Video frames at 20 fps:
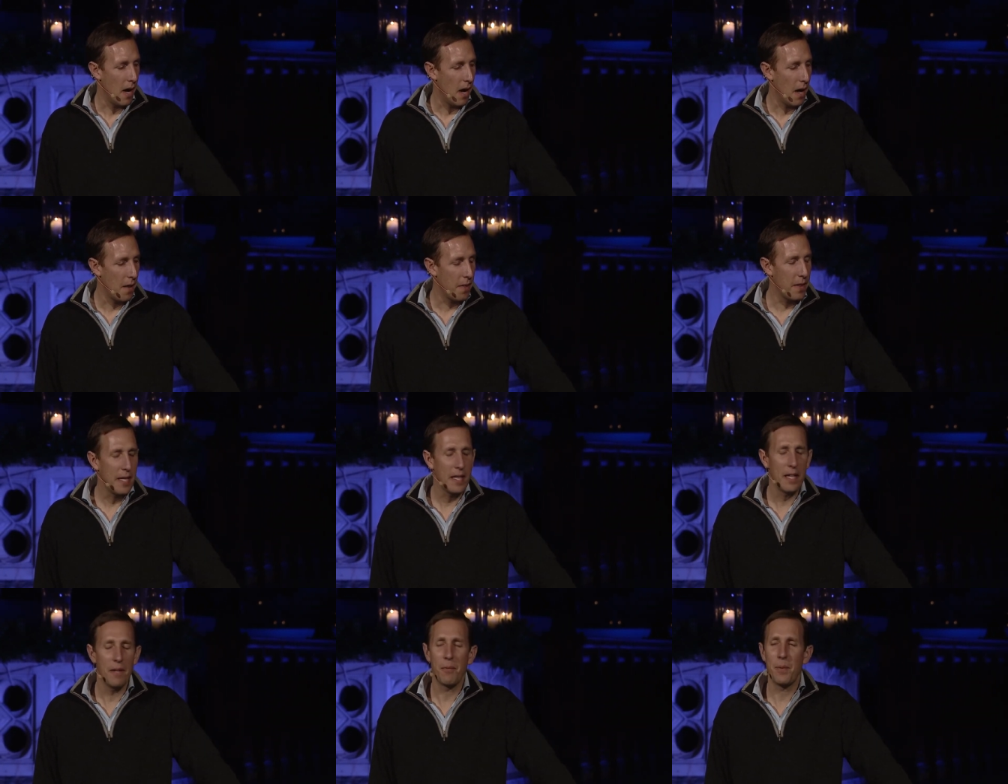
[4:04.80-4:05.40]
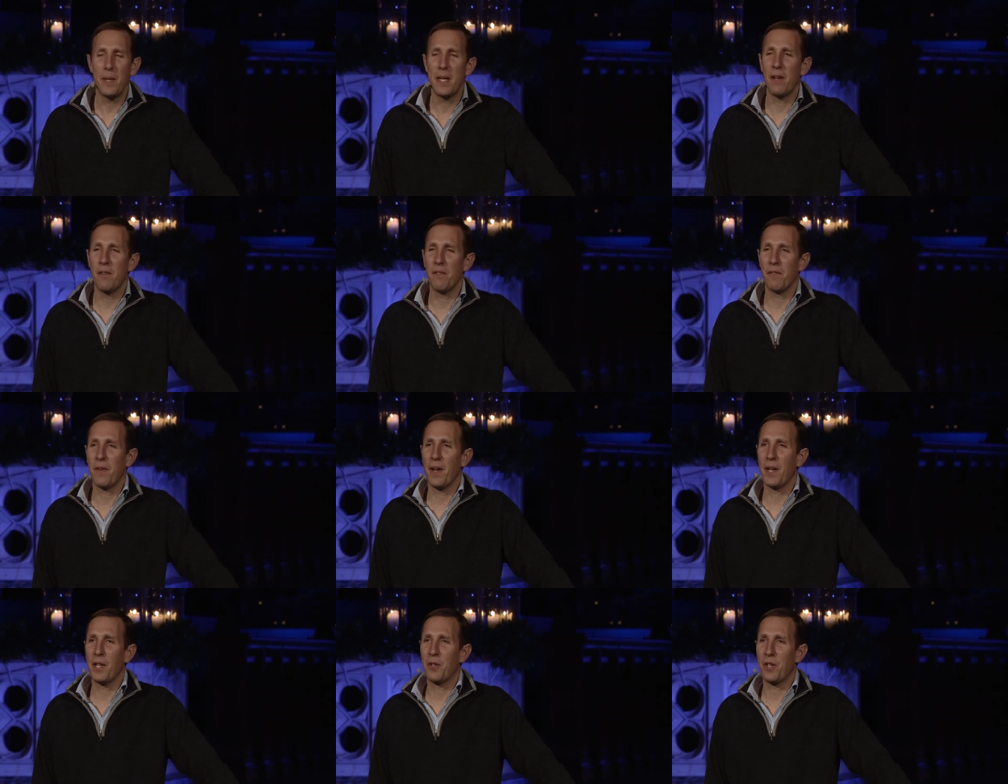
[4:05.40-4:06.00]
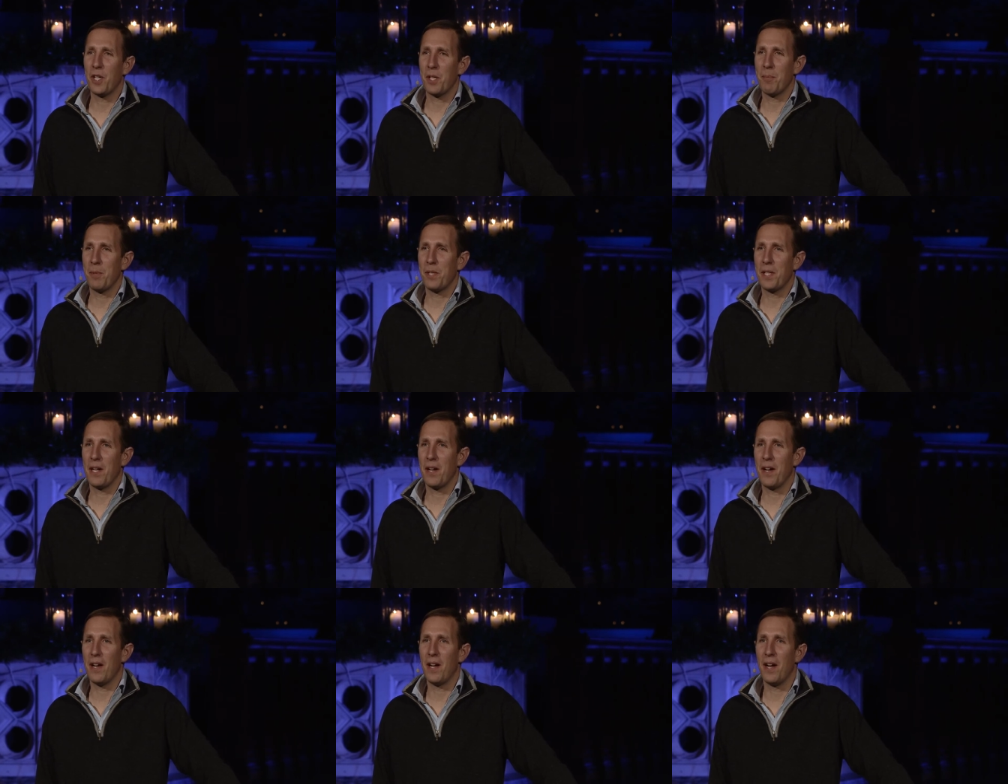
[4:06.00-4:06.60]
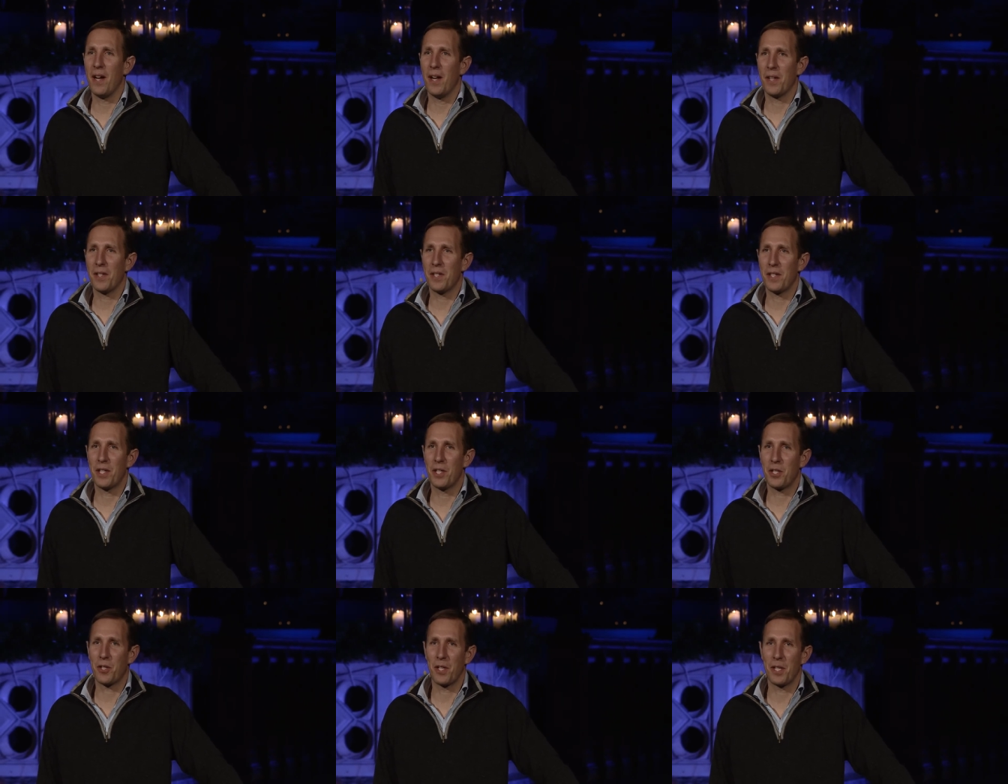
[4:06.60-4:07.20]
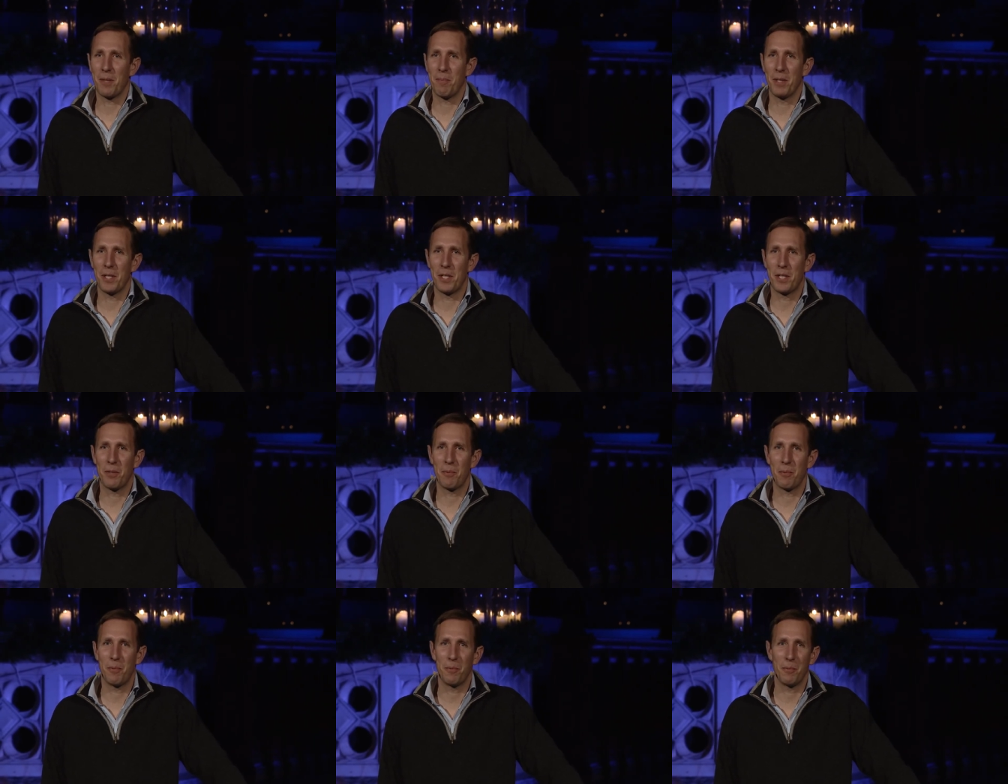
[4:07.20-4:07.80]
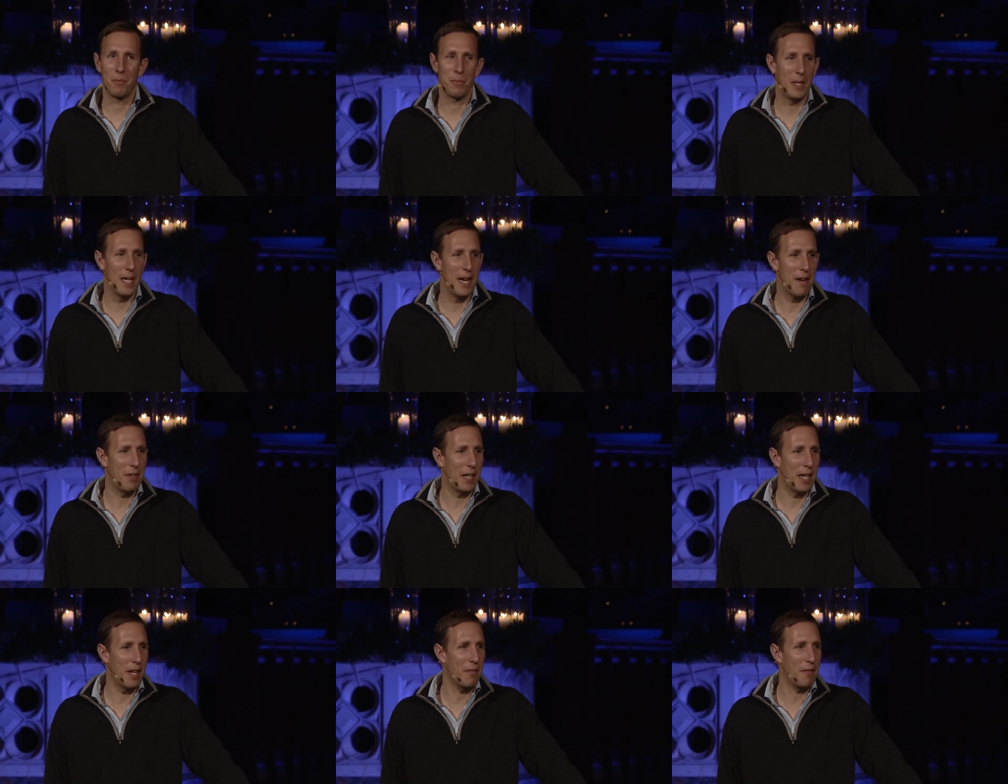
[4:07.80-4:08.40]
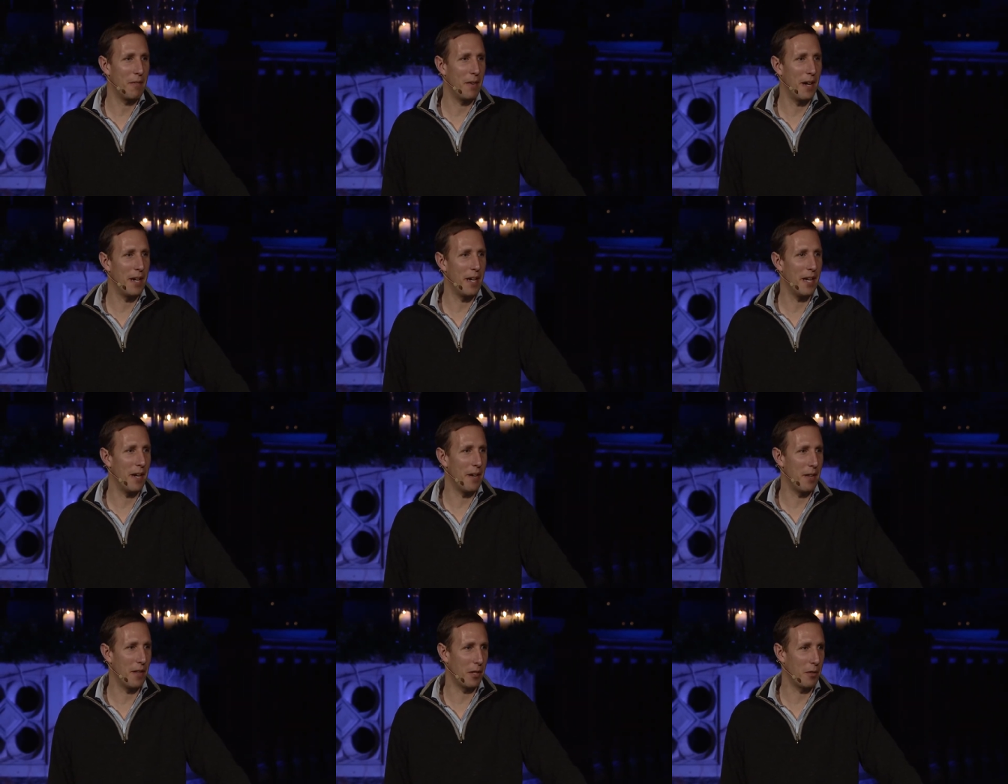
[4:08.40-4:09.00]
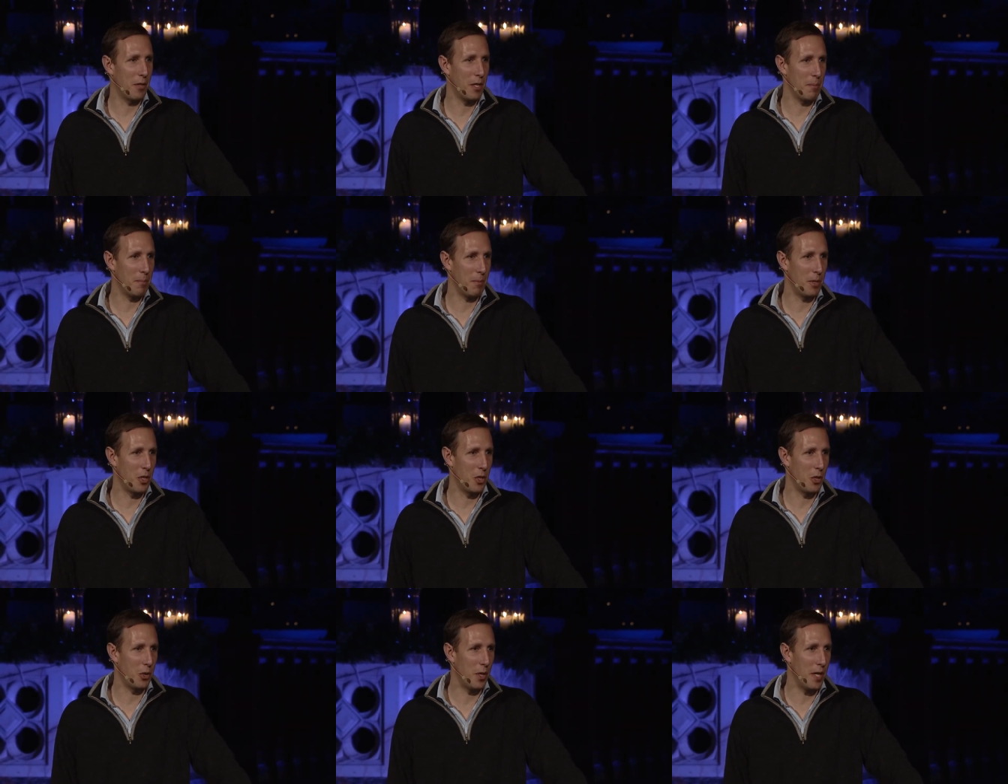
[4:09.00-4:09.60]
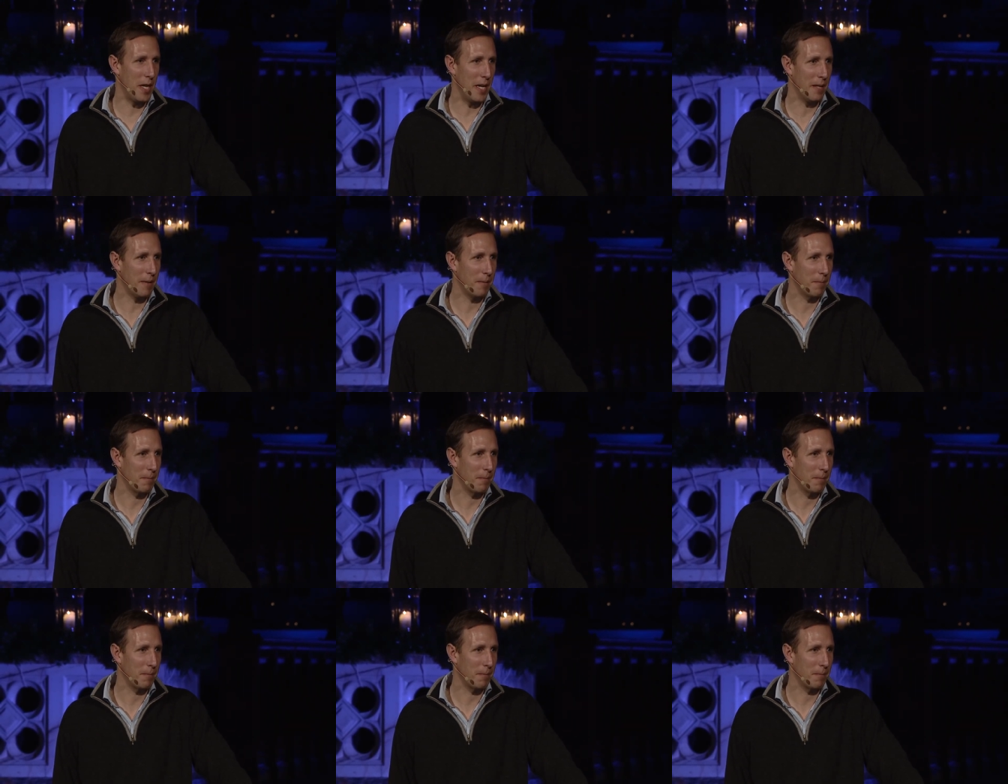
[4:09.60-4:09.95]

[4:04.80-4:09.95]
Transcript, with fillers: I think that if we don't find Christmas in our hearts this Christmas, we're never going to find it under the Christmas tree.